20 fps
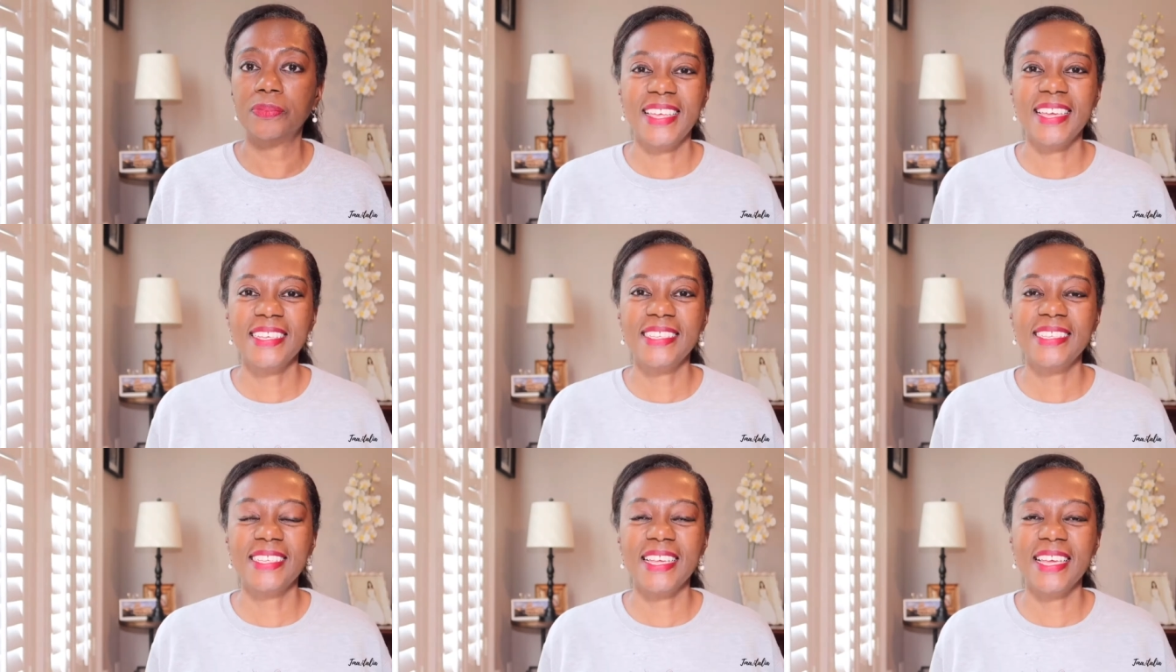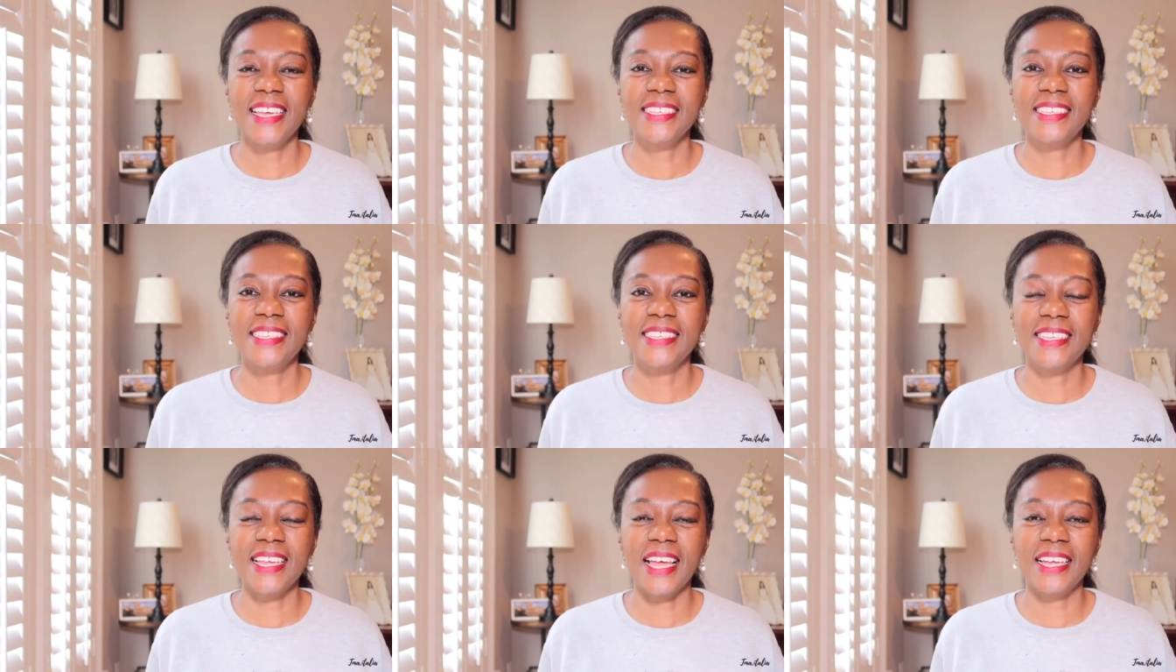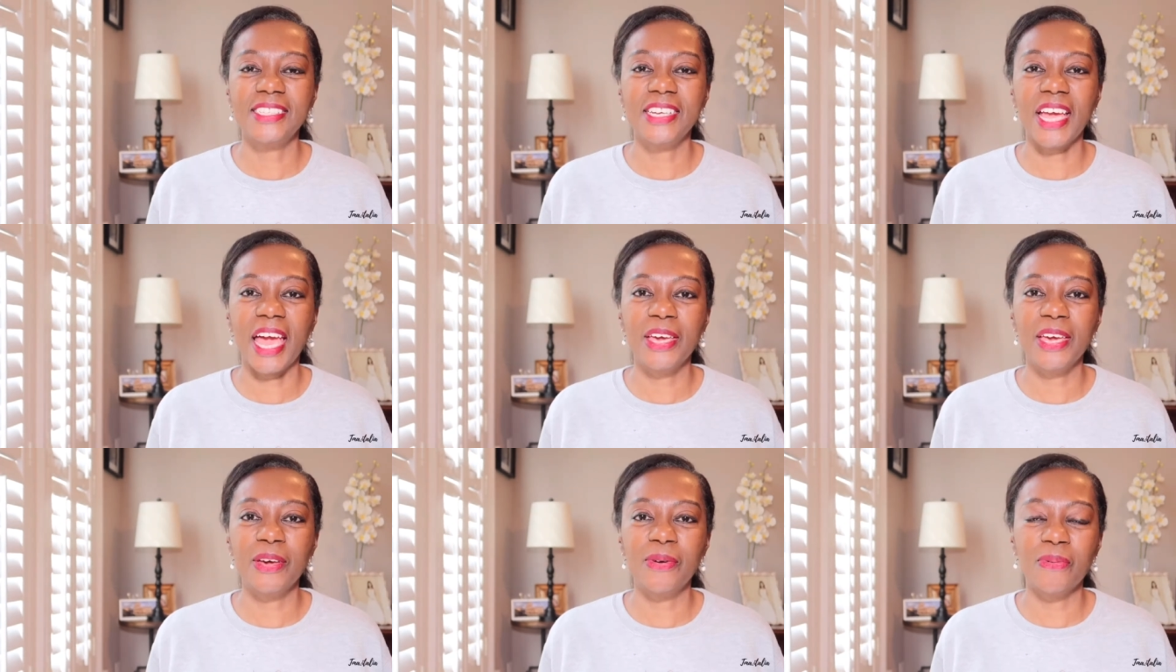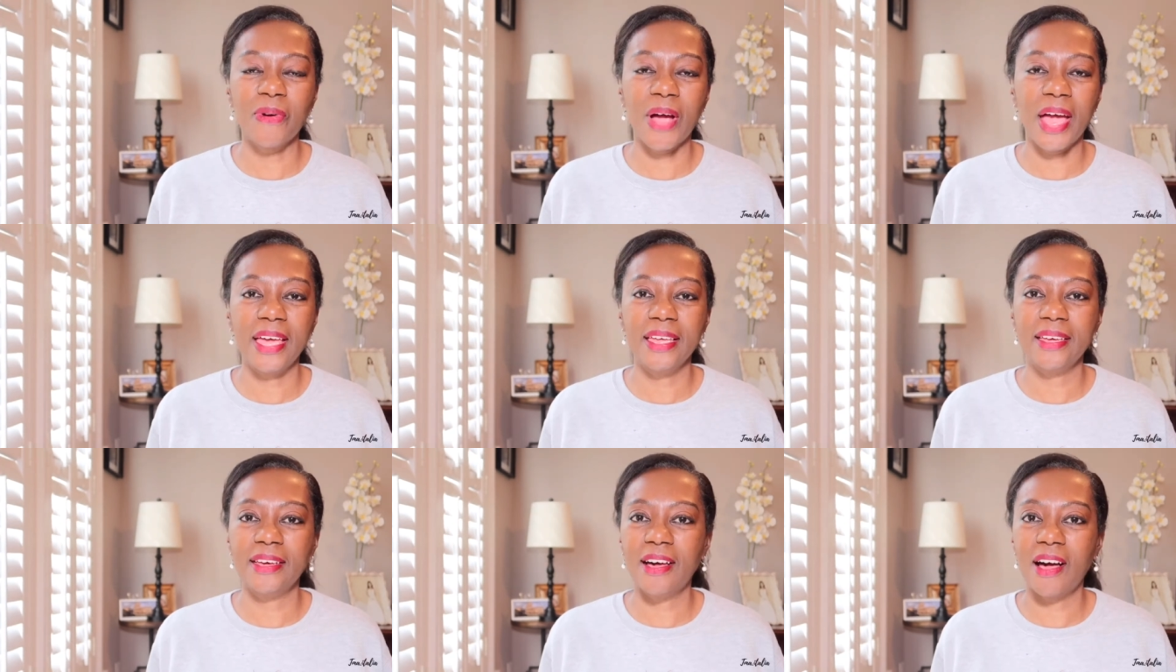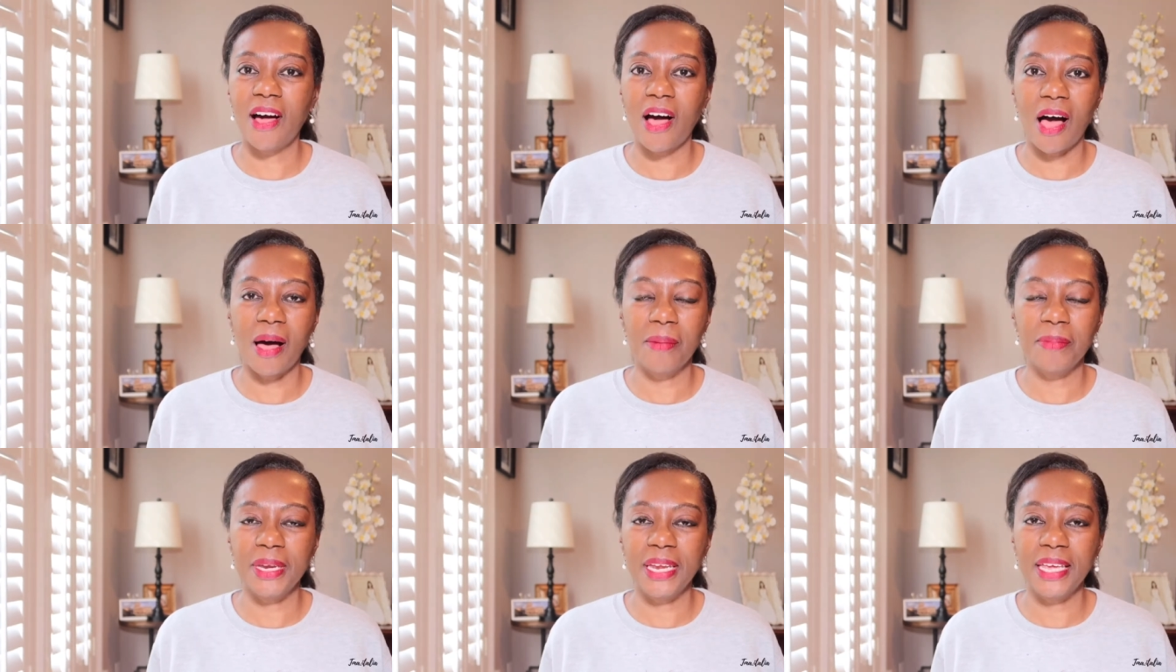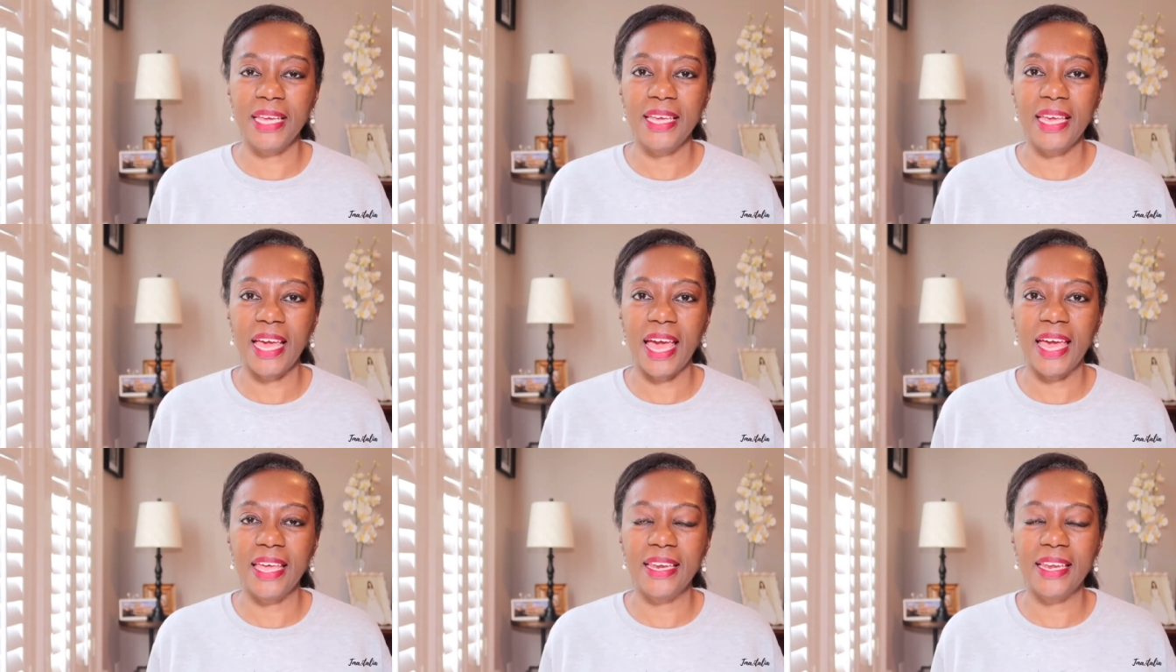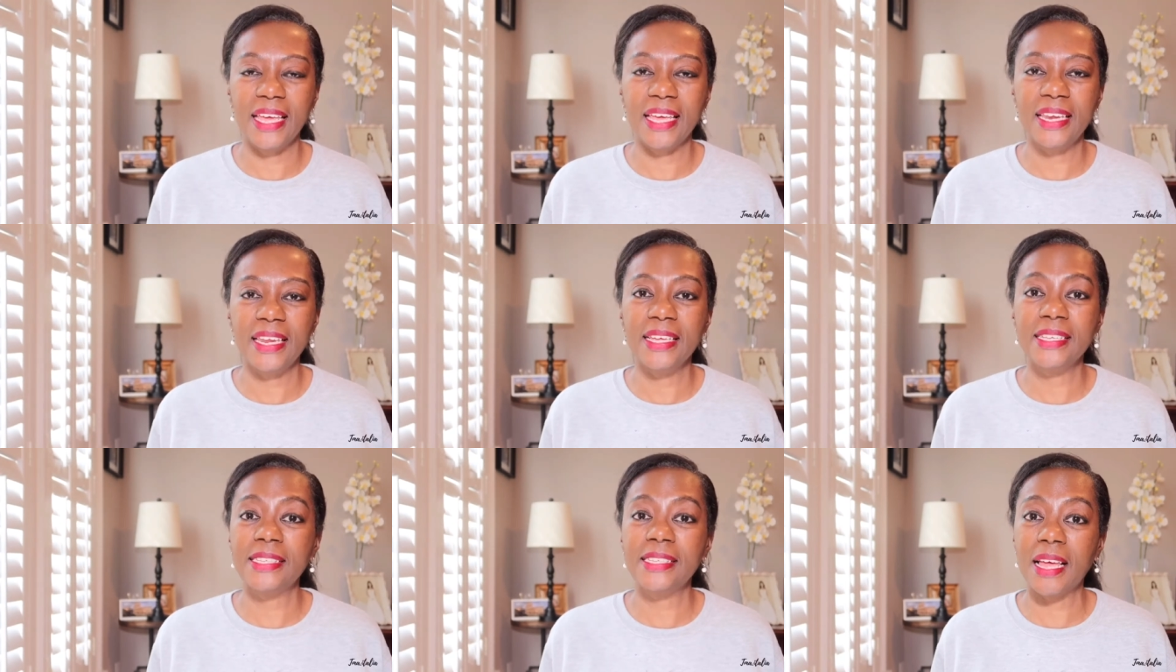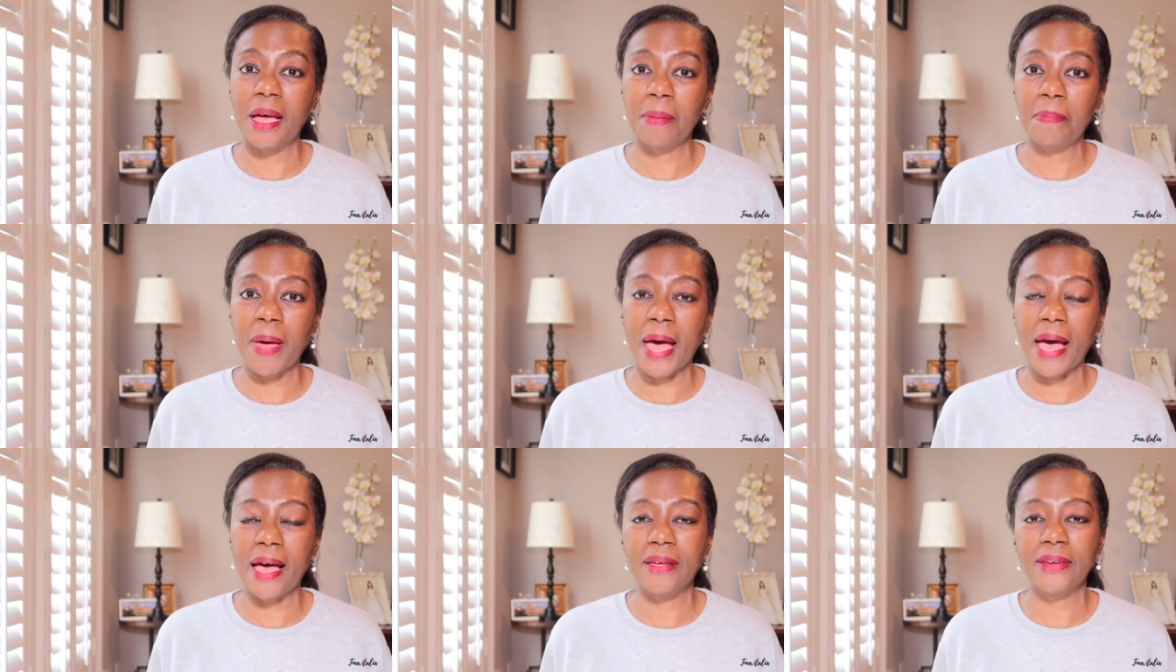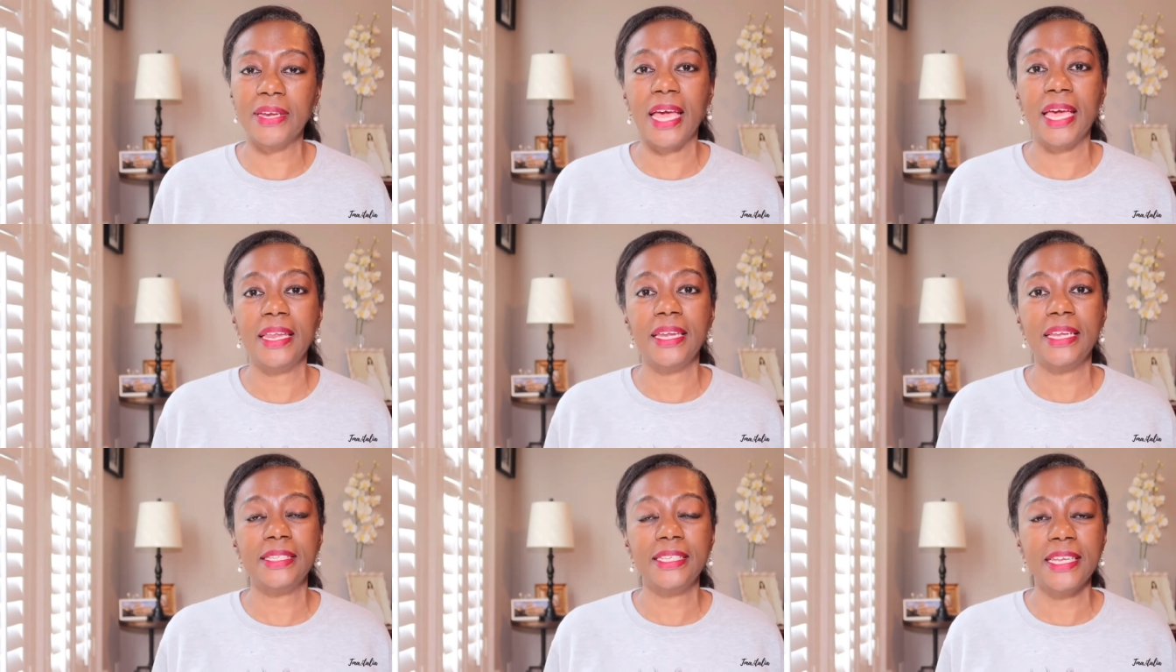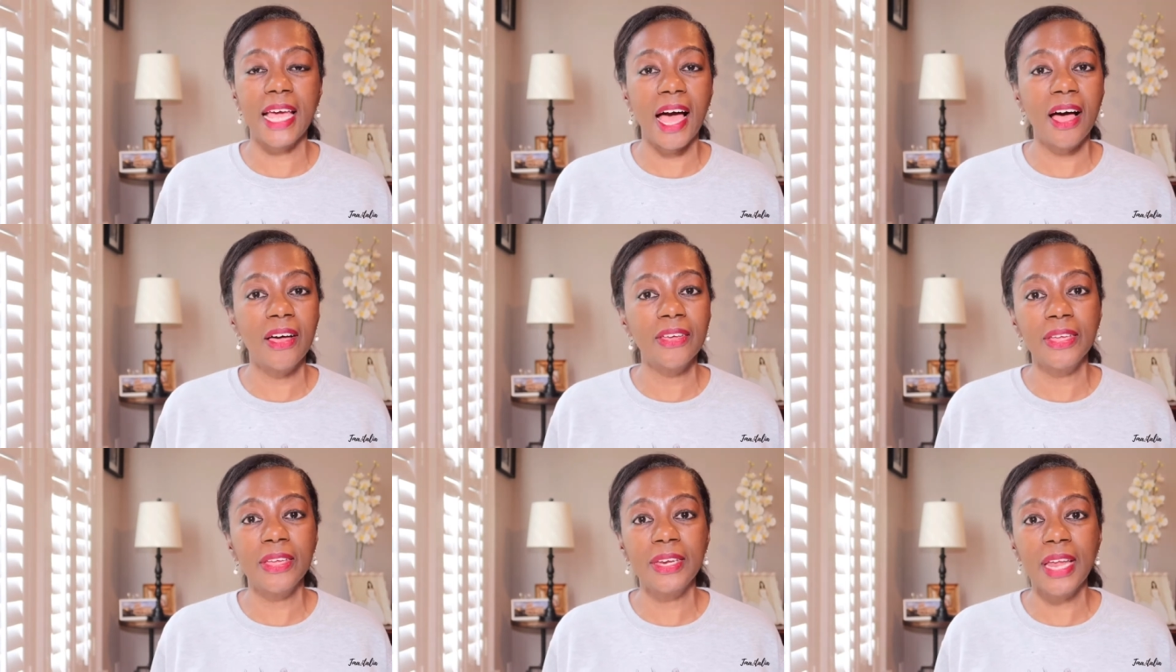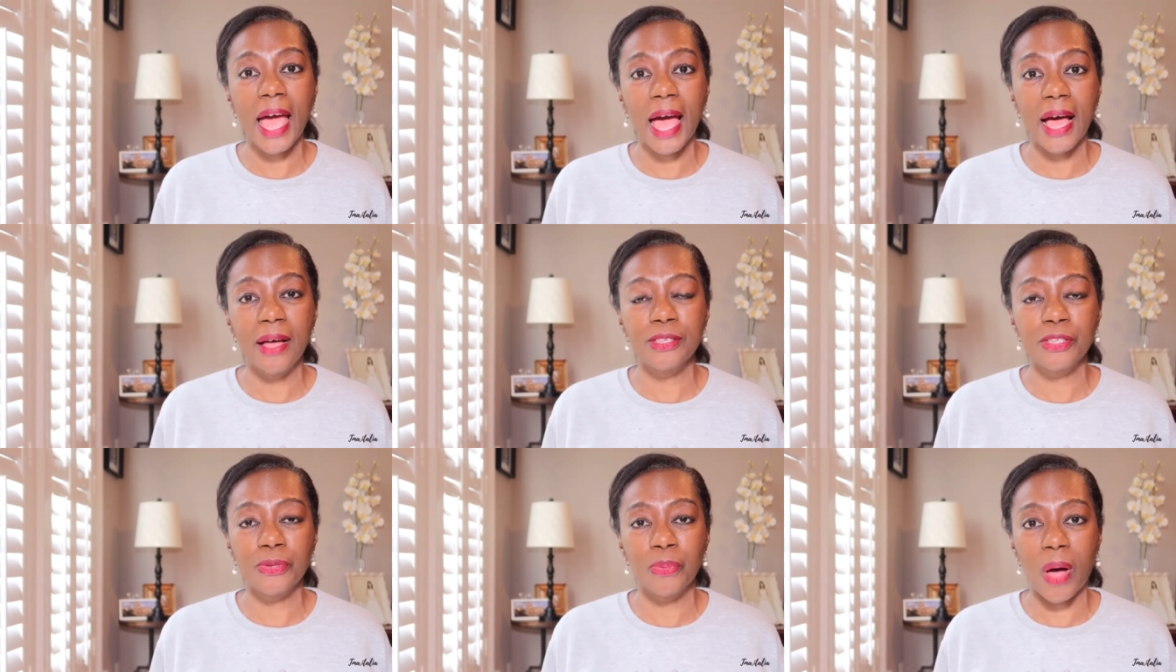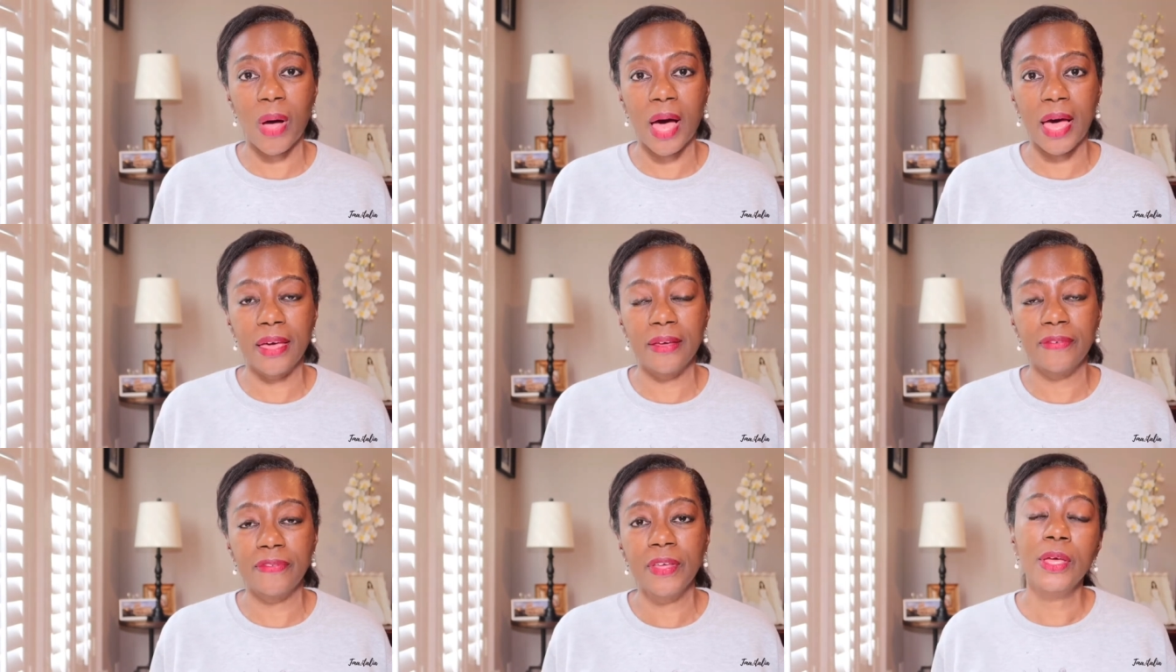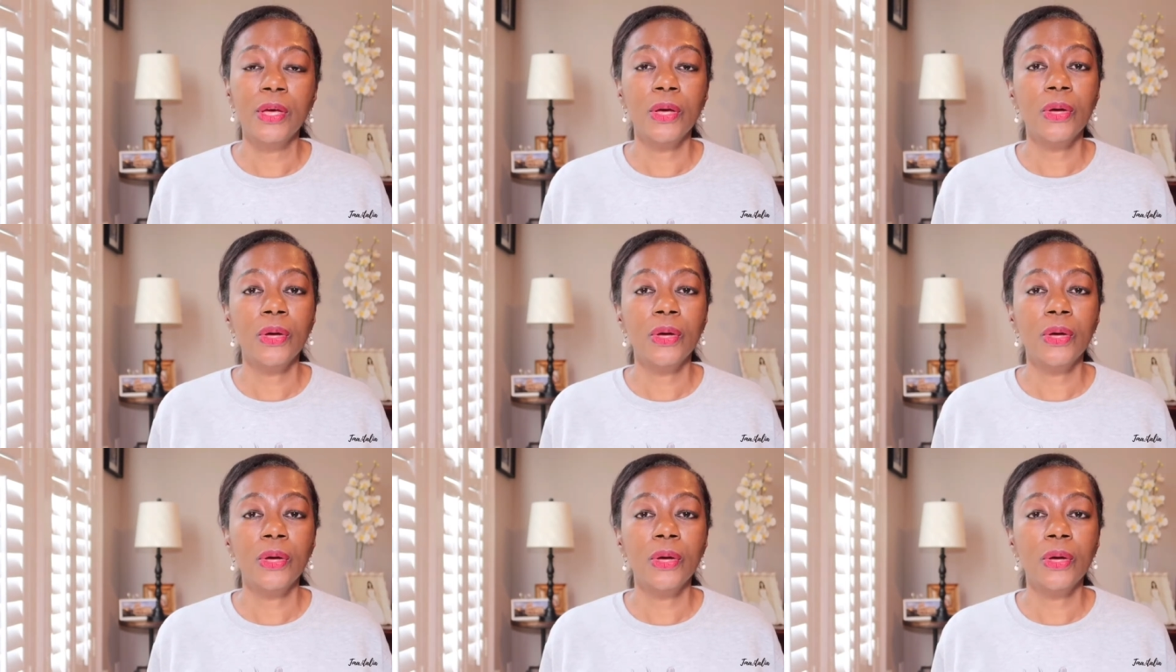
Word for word: This is such a great comedy and it is about an Italian housewife